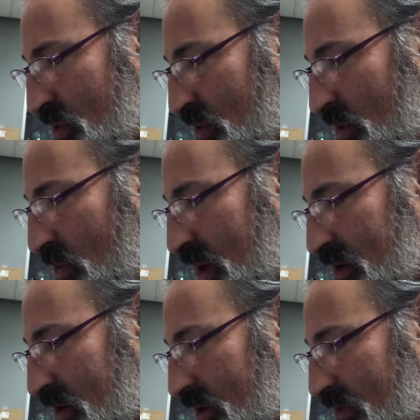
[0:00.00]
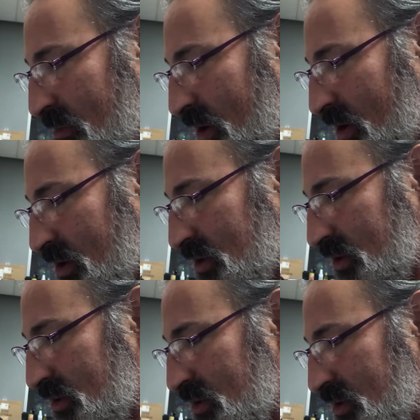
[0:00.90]
through the wonder of a
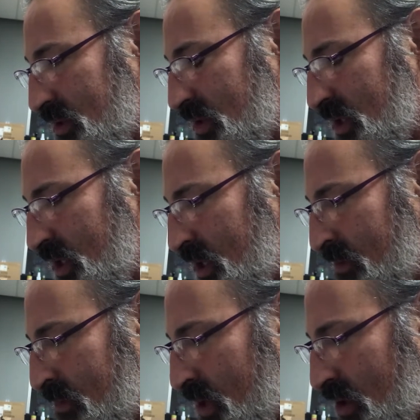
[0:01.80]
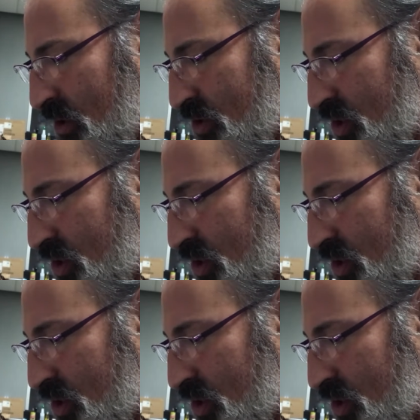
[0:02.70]
miracle? Miracles